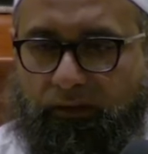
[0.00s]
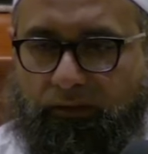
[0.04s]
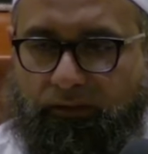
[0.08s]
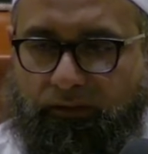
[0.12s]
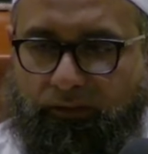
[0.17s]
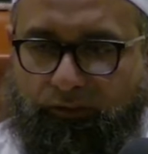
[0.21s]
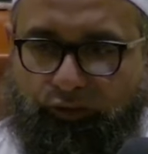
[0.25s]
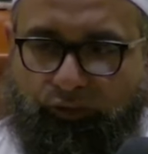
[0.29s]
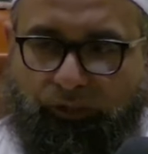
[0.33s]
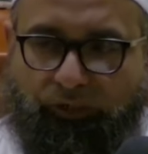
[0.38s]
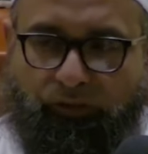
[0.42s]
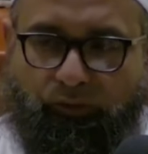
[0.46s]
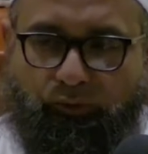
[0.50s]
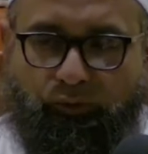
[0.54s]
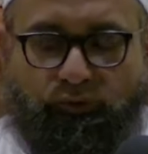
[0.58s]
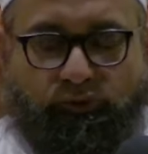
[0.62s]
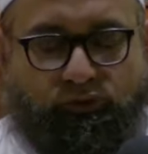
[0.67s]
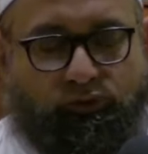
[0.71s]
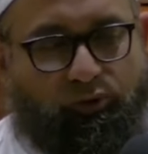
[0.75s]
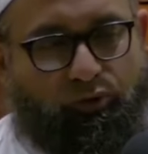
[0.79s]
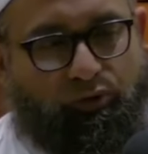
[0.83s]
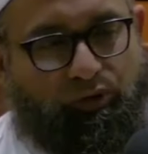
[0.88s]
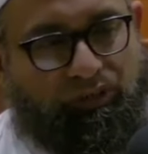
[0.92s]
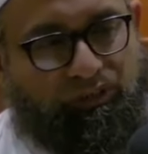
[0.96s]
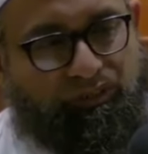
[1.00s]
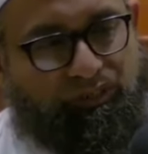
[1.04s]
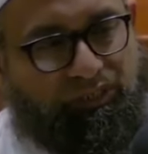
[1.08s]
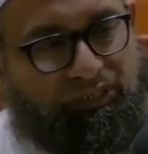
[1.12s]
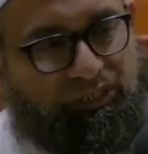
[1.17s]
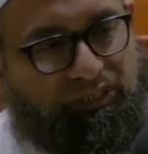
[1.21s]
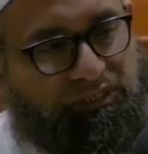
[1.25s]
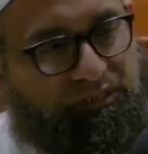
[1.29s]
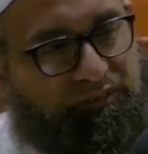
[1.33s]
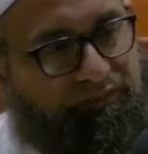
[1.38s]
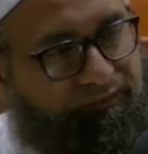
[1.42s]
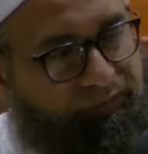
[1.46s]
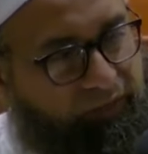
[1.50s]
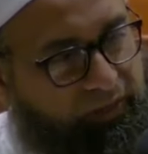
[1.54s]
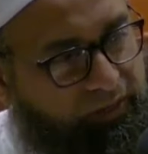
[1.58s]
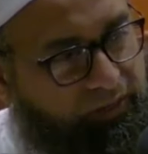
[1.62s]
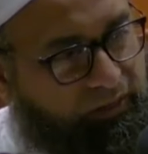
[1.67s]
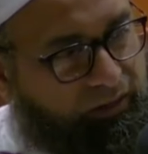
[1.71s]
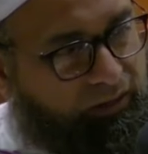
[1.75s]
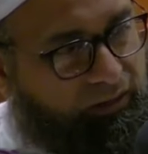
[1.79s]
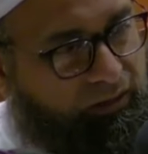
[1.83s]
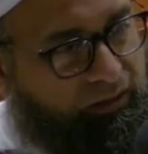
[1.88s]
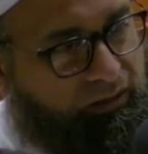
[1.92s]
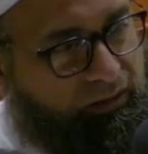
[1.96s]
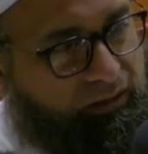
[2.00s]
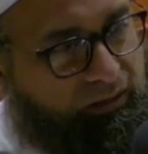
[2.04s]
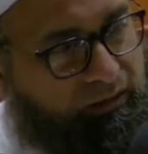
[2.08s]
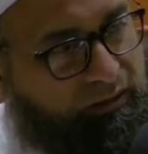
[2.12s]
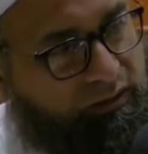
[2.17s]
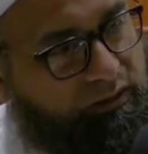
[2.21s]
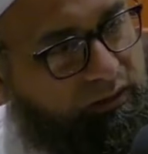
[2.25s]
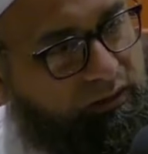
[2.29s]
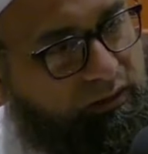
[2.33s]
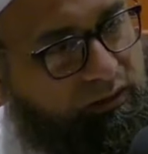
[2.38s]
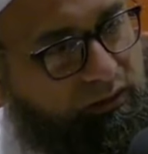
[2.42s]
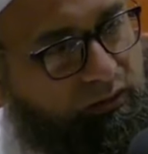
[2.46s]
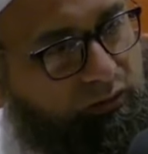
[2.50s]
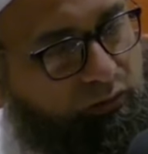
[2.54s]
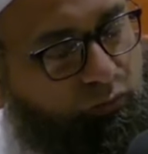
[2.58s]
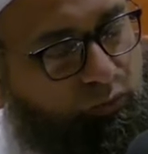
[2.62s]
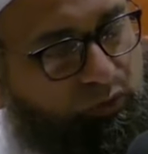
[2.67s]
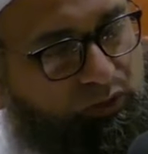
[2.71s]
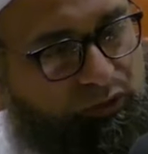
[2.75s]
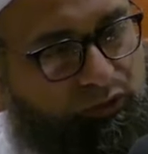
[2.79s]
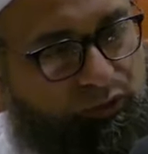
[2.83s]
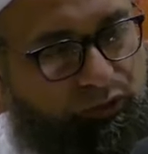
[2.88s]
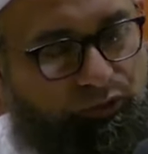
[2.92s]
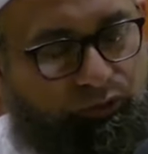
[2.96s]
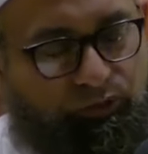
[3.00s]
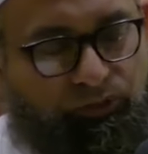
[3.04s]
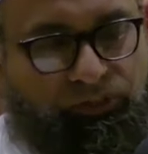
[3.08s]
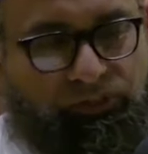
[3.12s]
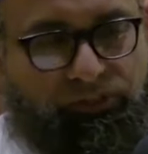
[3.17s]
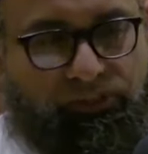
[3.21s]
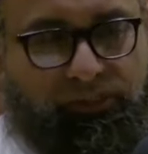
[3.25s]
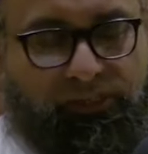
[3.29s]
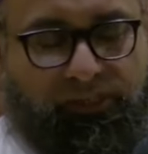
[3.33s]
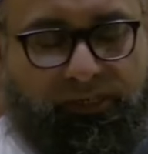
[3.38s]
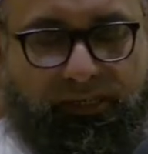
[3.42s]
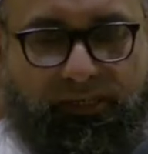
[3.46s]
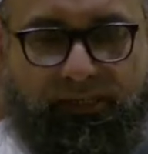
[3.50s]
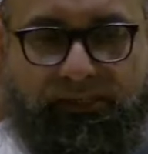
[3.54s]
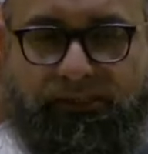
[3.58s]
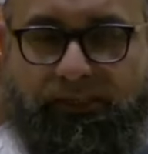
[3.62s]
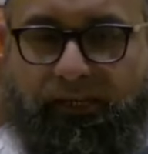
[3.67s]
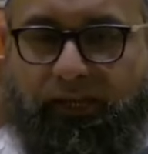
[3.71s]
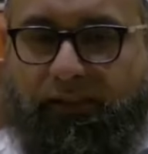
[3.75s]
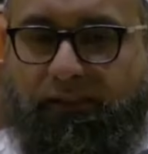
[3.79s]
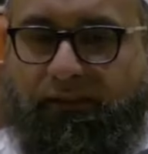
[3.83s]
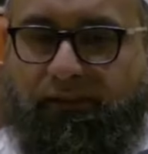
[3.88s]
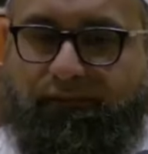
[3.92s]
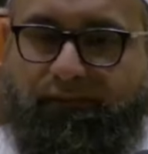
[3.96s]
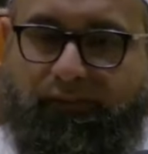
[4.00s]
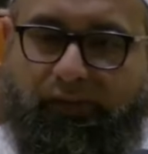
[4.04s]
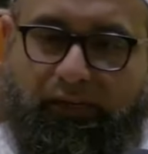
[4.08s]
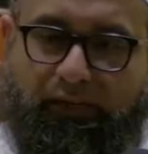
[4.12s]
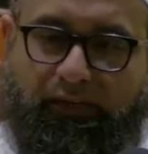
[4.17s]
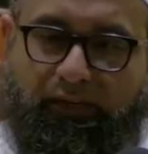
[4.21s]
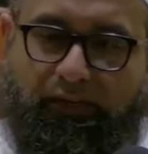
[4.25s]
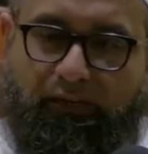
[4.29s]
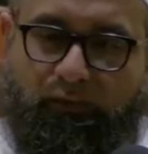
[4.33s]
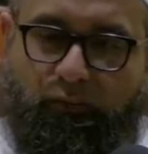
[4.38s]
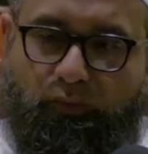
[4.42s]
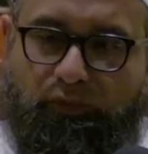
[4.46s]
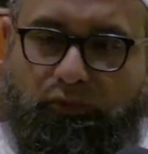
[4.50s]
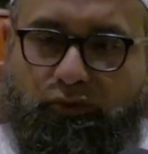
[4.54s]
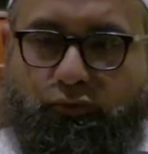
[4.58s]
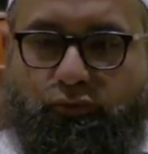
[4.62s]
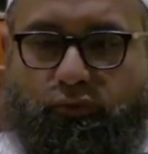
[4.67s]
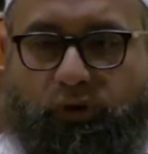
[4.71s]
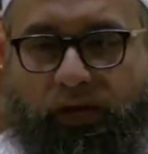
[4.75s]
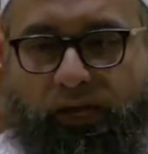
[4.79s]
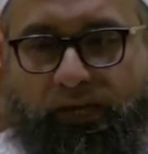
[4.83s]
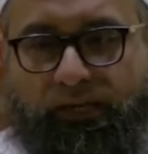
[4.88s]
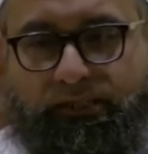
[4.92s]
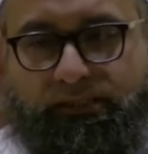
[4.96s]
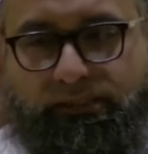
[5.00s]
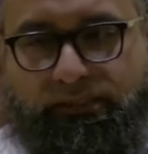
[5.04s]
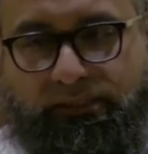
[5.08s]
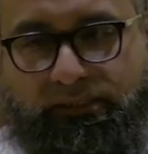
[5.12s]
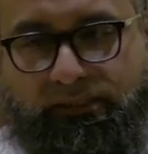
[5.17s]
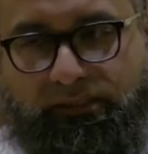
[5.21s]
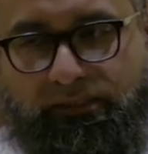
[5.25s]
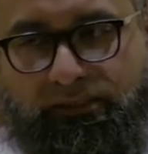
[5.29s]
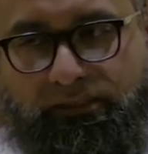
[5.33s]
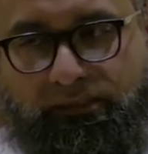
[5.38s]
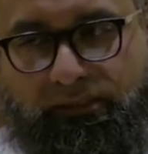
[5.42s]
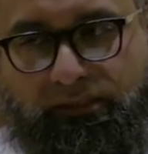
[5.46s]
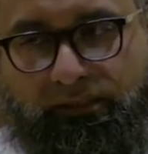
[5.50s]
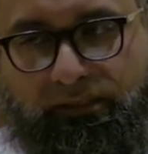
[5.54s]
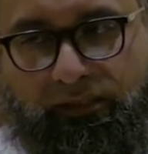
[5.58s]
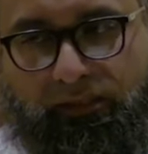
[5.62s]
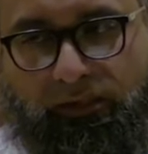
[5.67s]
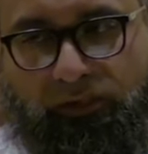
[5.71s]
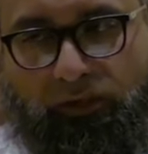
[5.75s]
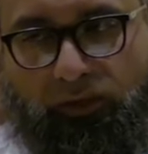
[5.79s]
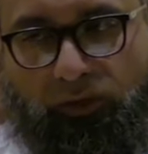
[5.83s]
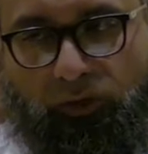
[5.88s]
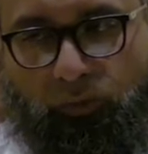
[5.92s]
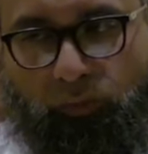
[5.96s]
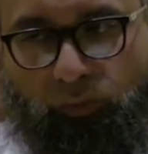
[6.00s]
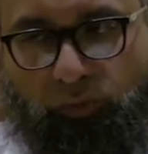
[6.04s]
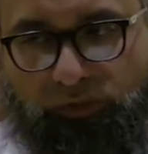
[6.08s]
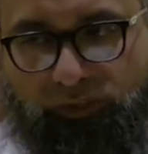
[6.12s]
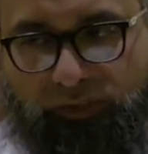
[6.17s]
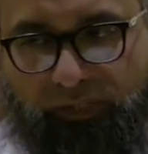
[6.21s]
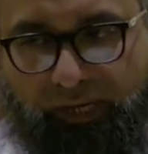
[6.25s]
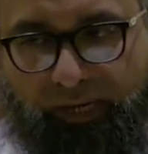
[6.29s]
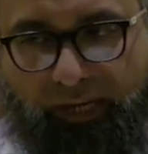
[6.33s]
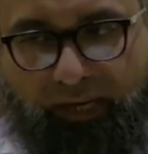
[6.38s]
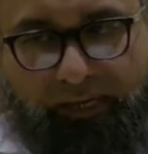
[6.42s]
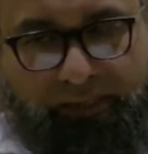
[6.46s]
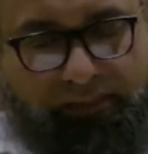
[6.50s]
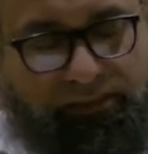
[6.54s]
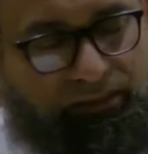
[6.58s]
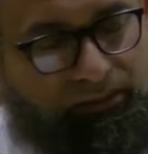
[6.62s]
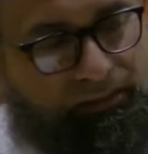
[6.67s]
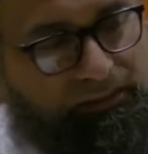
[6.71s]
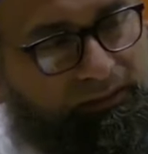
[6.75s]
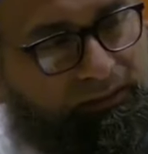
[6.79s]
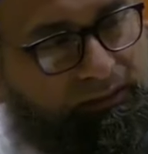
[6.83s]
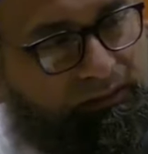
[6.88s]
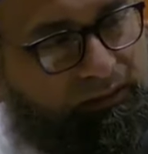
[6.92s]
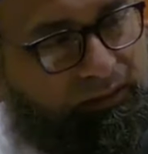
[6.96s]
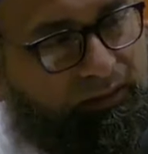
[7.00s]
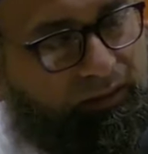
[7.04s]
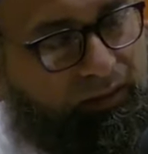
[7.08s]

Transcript: whose origin is fire, which usually is elevated, which rises, which has